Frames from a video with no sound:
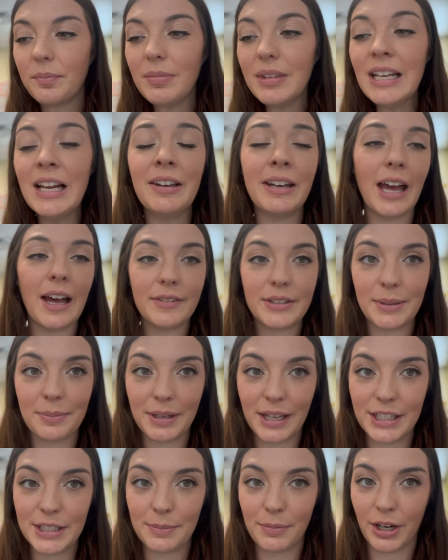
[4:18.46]
I'd have some
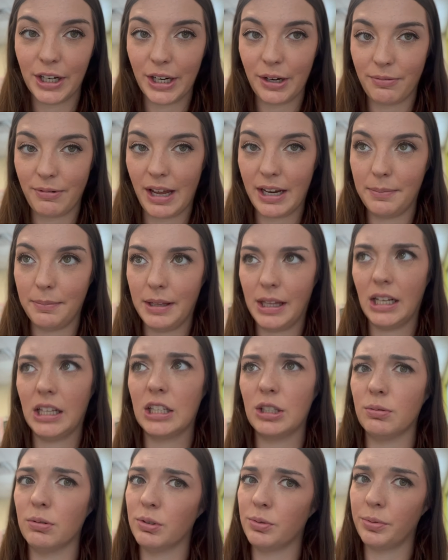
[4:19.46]
kids mark it red and be like,
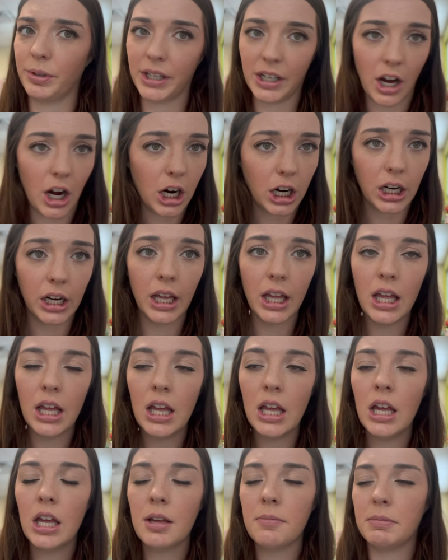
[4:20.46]
this was really hard,
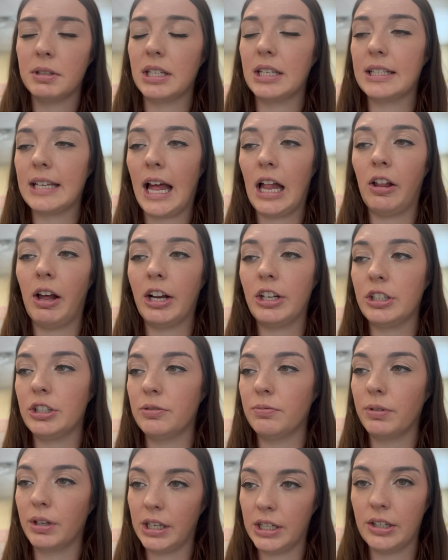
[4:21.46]
Mrs. Gala, I
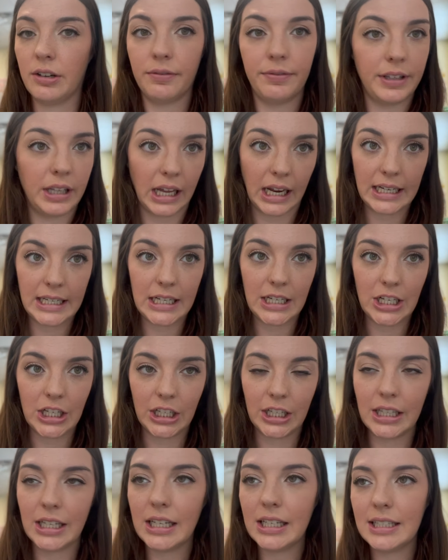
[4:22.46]
just really don't feel like I did good
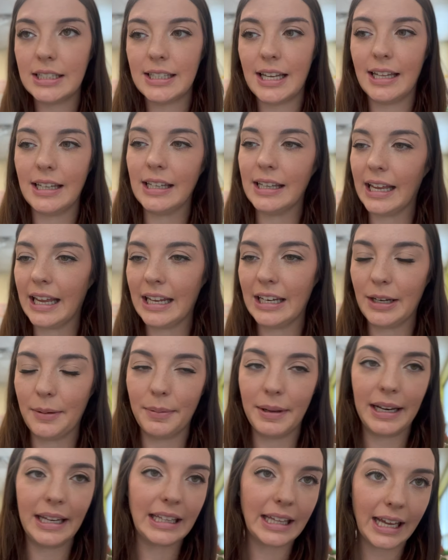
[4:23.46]
on this, and then they end up
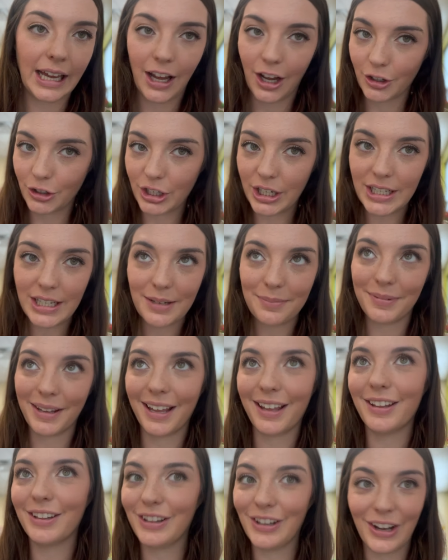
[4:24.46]
getting like 100. I'm
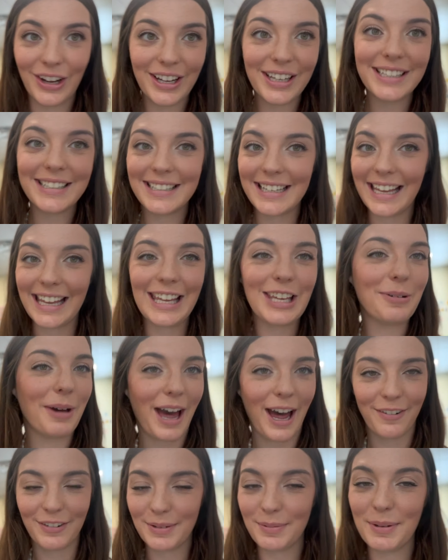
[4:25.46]
like, look, see, you
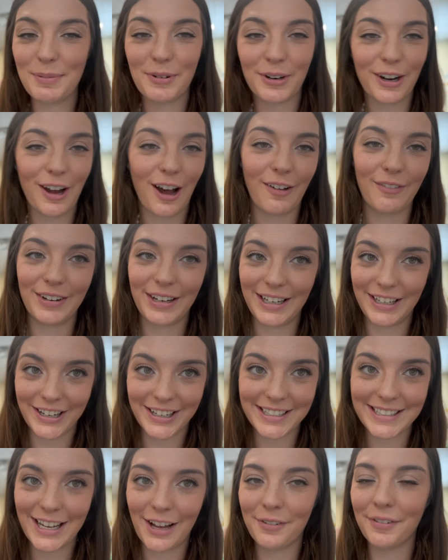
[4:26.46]
have to be more confident in
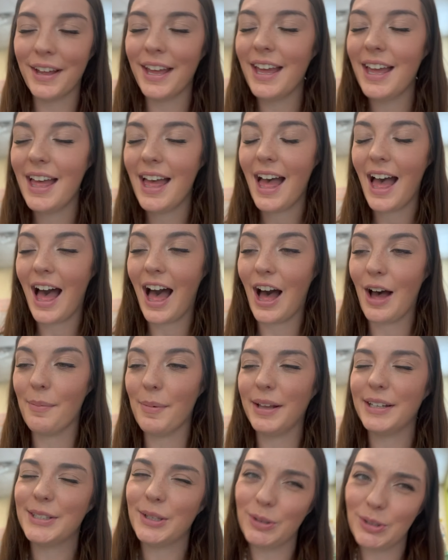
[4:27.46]
yourself.
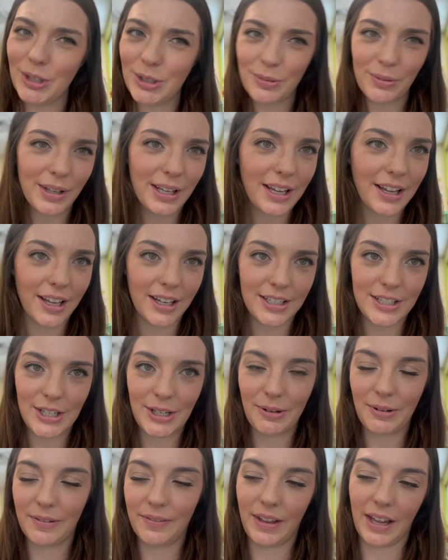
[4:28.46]
And so it's just really good
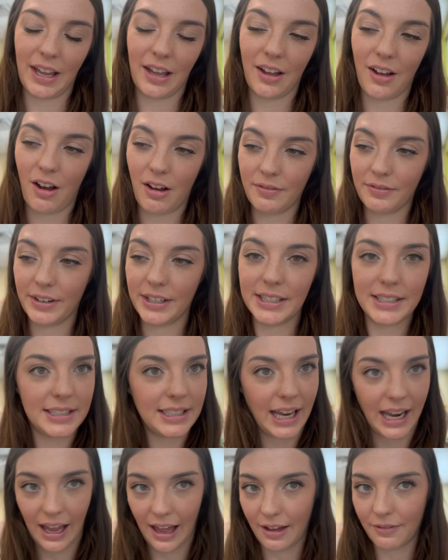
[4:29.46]
too, of like a conference
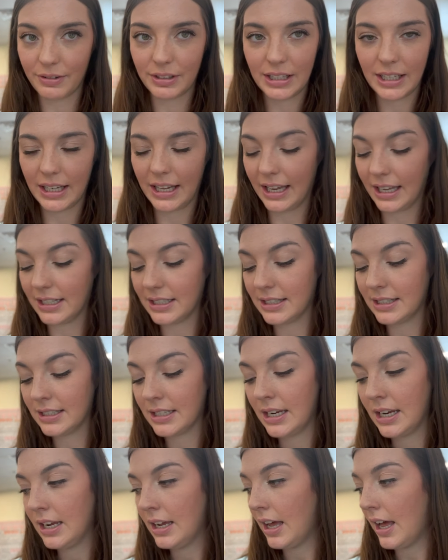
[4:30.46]
I have with the kids
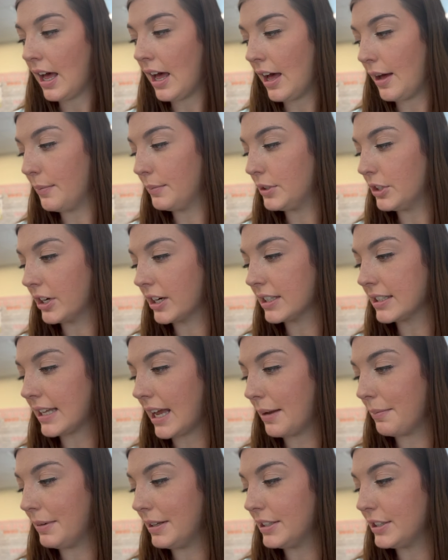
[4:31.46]
during
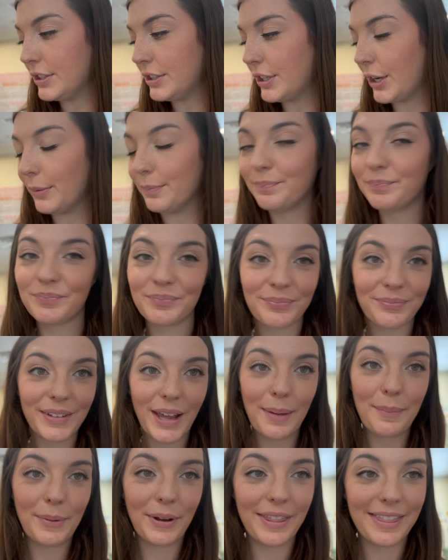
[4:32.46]
assignments. So
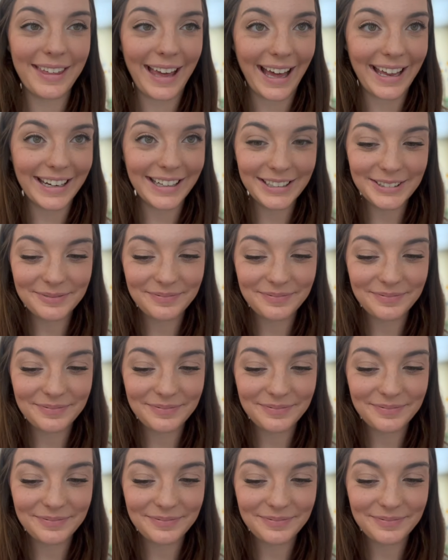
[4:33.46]
I put that up.